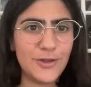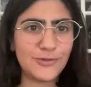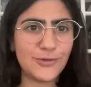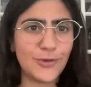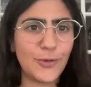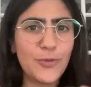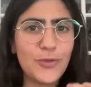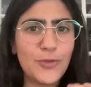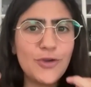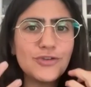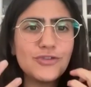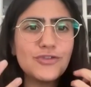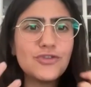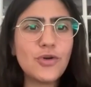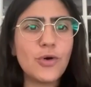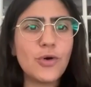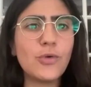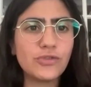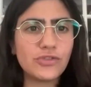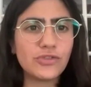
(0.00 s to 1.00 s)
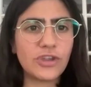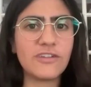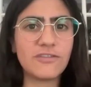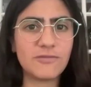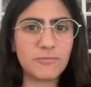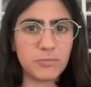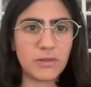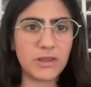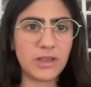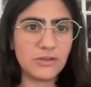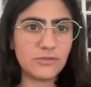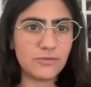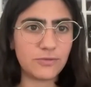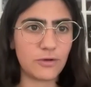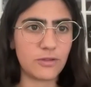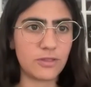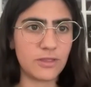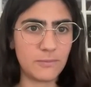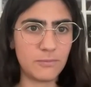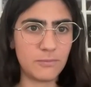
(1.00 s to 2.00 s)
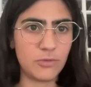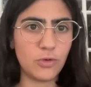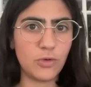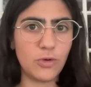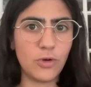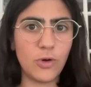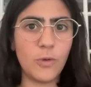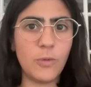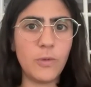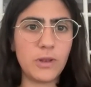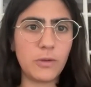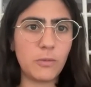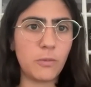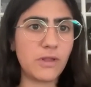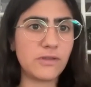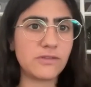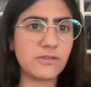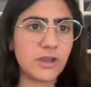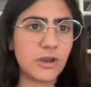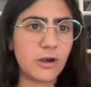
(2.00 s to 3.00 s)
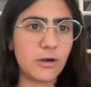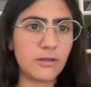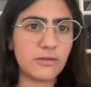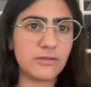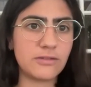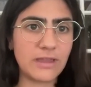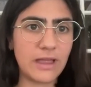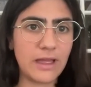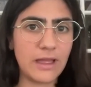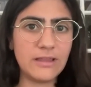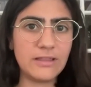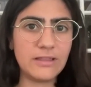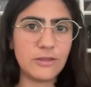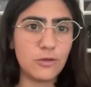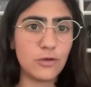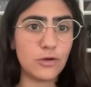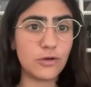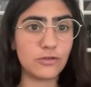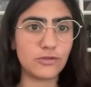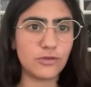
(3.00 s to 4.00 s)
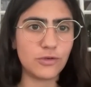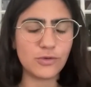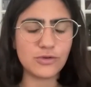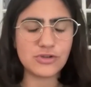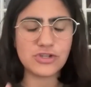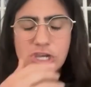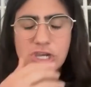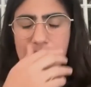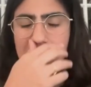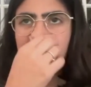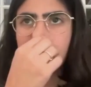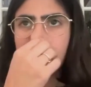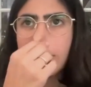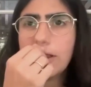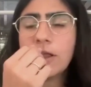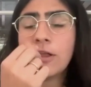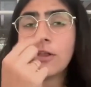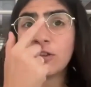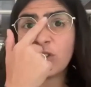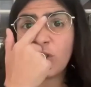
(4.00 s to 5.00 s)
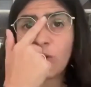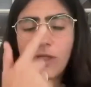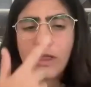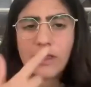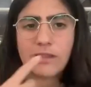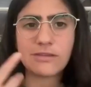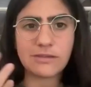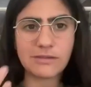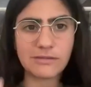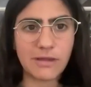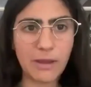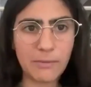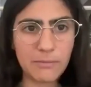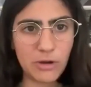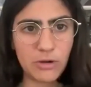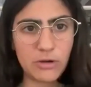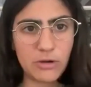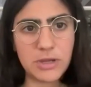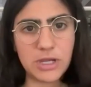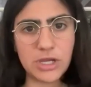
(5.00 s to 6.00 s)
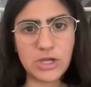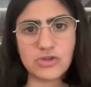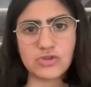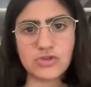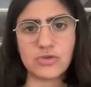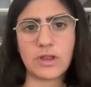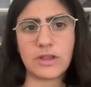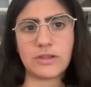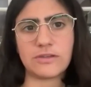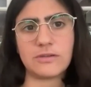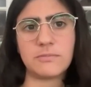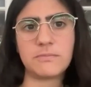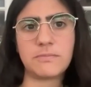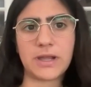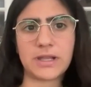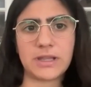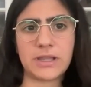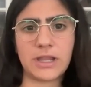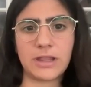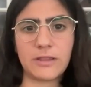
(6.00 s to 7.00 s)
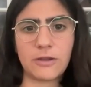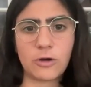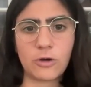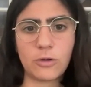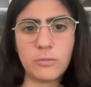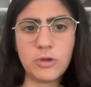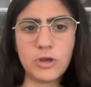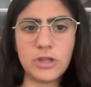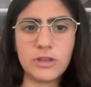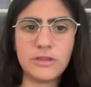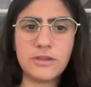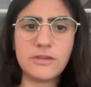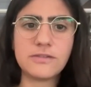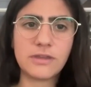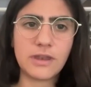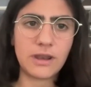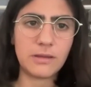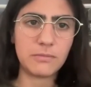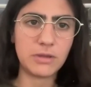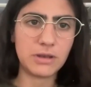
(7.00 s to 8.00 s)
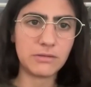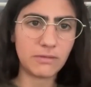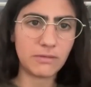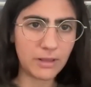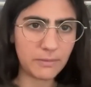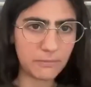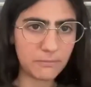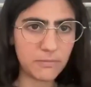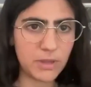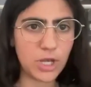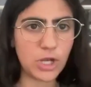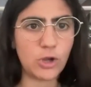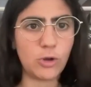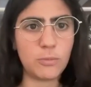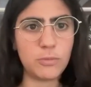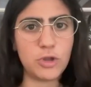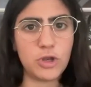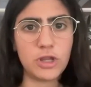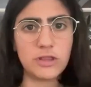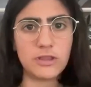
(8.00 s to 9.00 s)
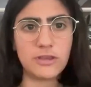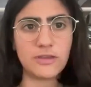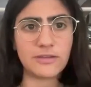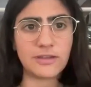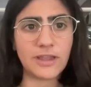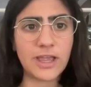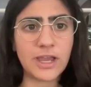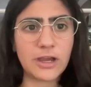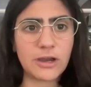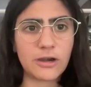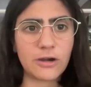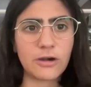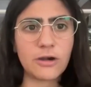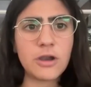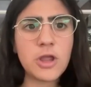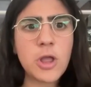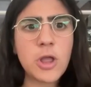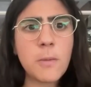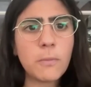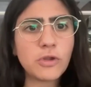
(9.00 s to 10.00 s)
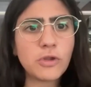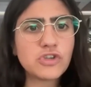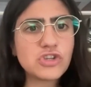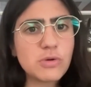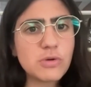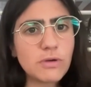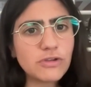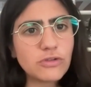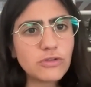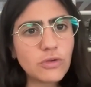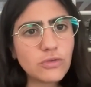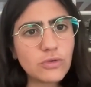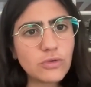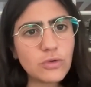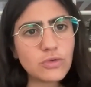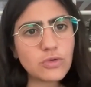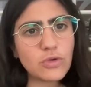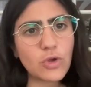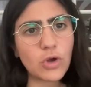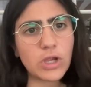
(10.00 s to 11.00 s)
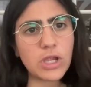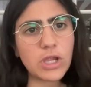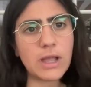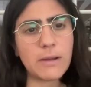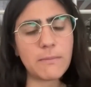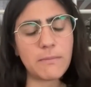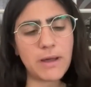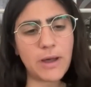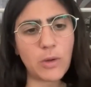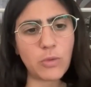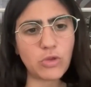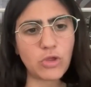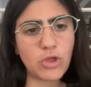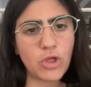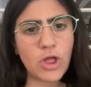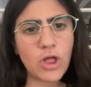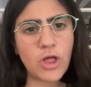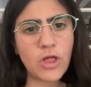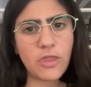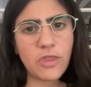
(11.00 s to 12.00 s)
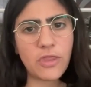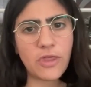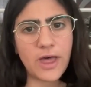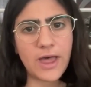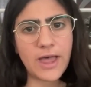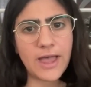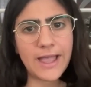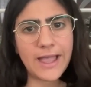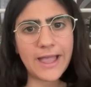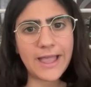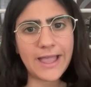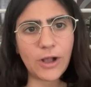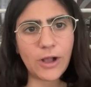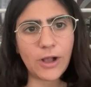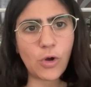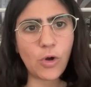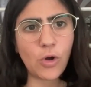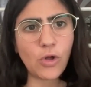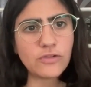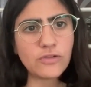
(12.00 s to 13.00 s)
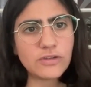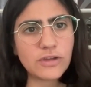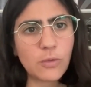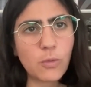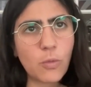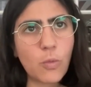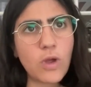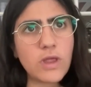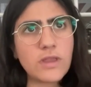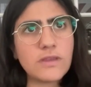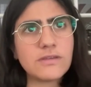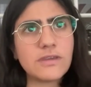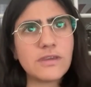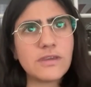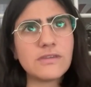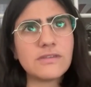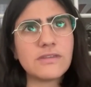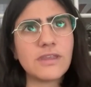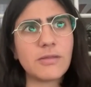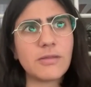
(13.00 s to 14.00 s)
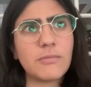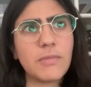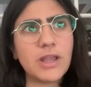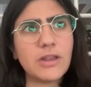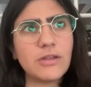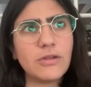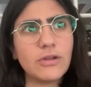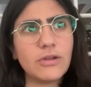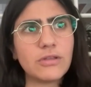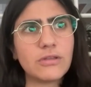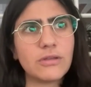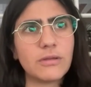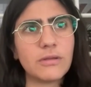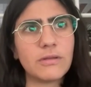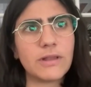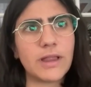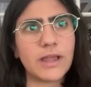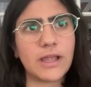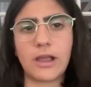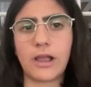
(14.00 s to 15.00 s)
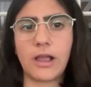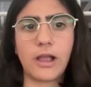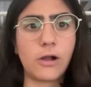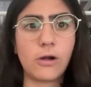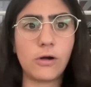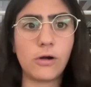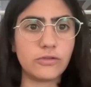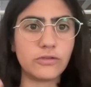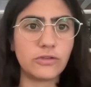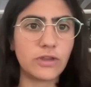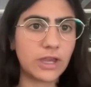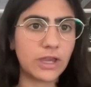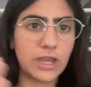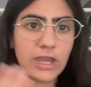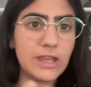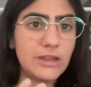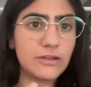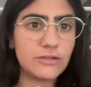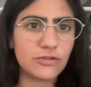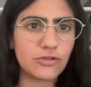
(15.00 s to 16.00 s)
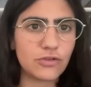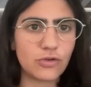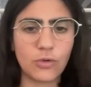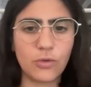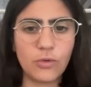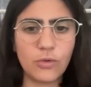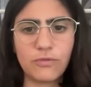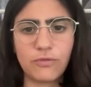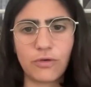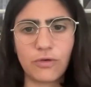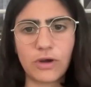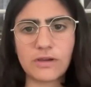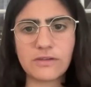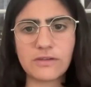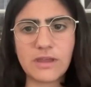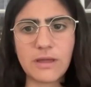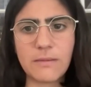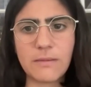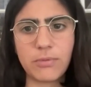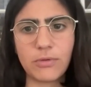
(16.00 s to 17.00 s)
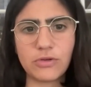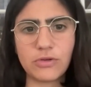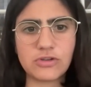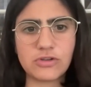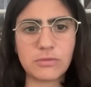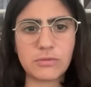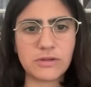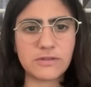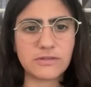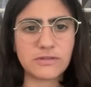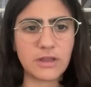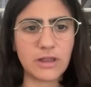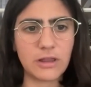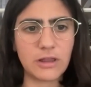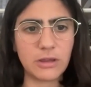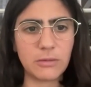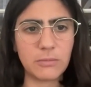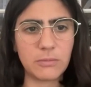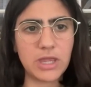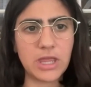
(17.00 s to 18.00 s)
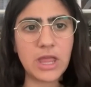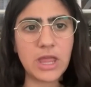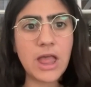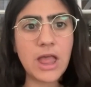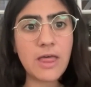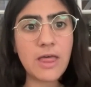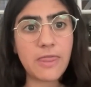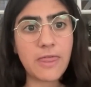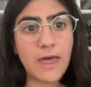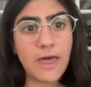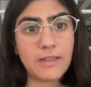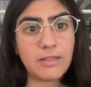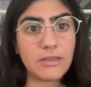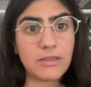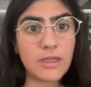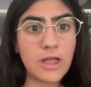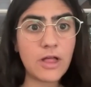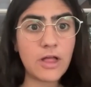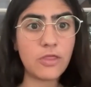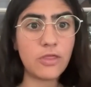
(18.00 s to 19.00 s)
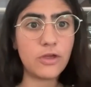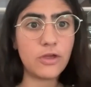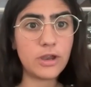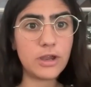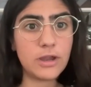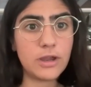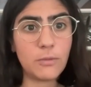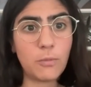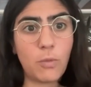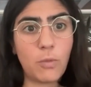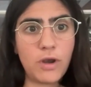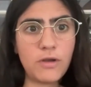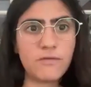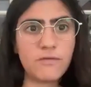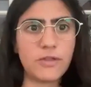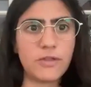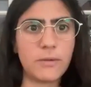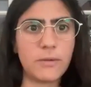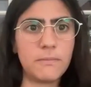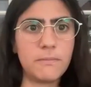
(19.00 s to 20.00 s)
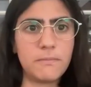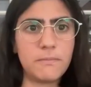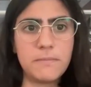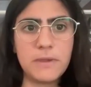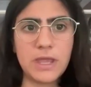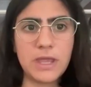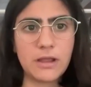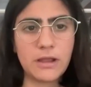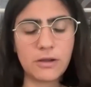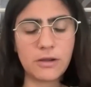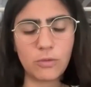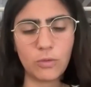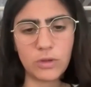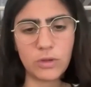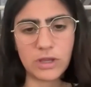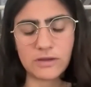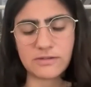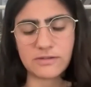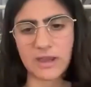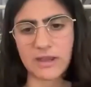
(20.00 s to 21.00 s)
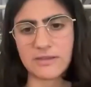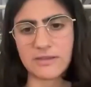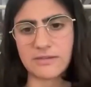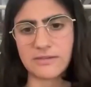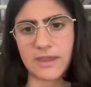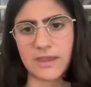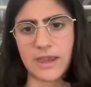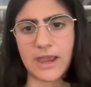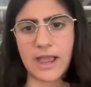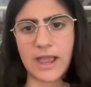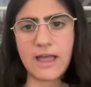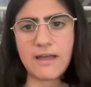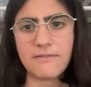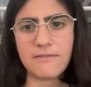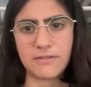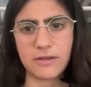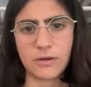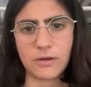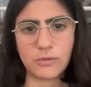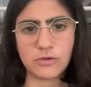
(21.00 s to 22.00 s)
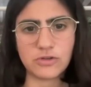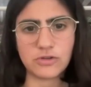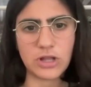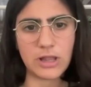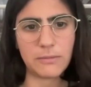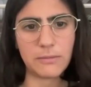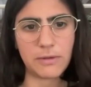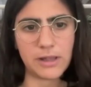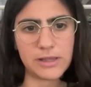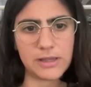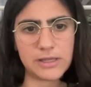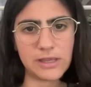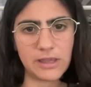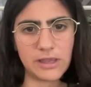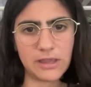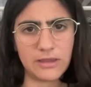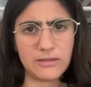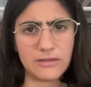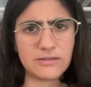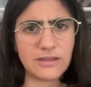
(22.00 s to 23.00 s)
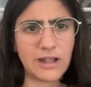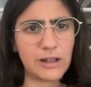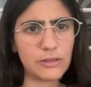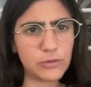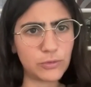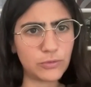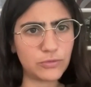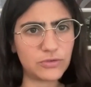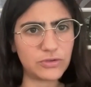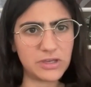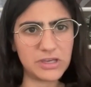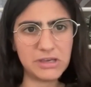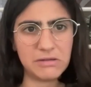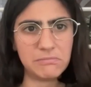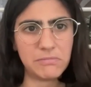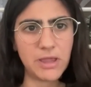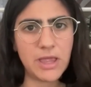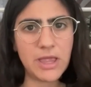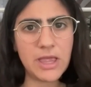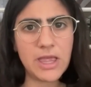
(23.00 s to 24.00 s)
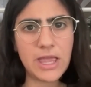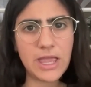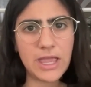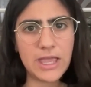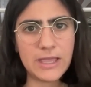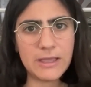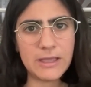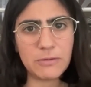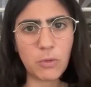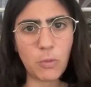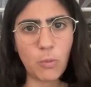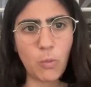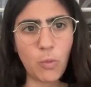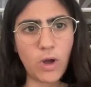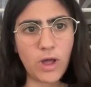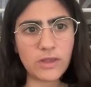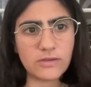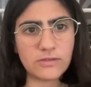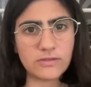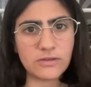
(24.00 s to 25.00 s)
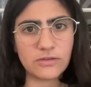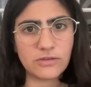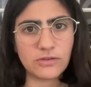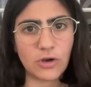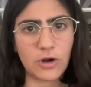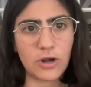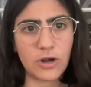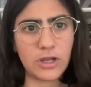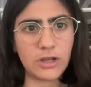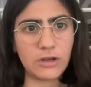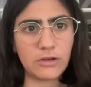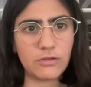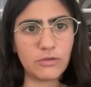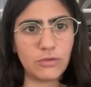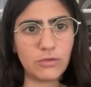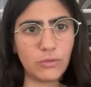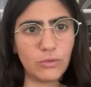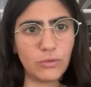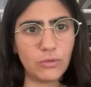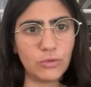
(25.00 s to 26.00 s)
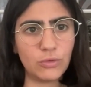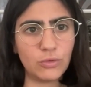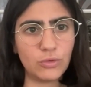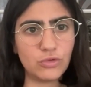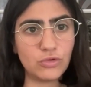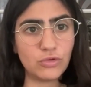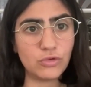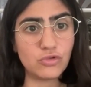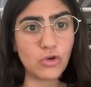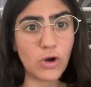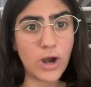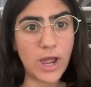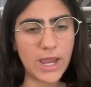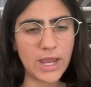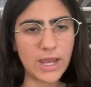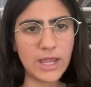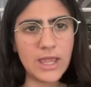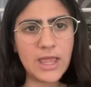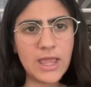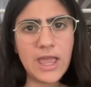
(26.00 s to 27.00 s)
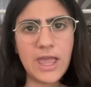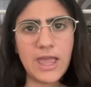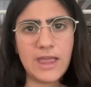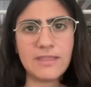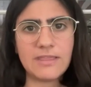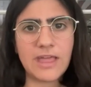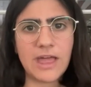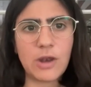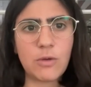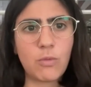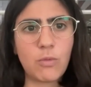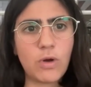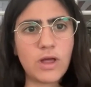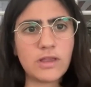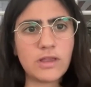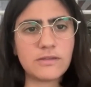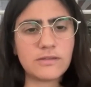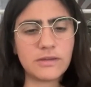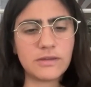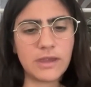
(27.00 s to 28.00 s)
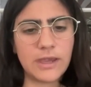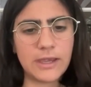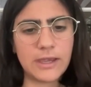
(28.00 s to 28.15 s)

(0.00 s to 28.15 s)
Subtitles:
So there's no safe place for them to go. And once they are outside, there's no shade. So that's a very big issue that's impacting their communities. And I mean, many communities like her. But she was also talking about the consequences that might not like cause like heat stroke. For example, she was telling me that the one of the big cooling sites they have in Coachella Valley, Salto Seed, was starting to dry. And that was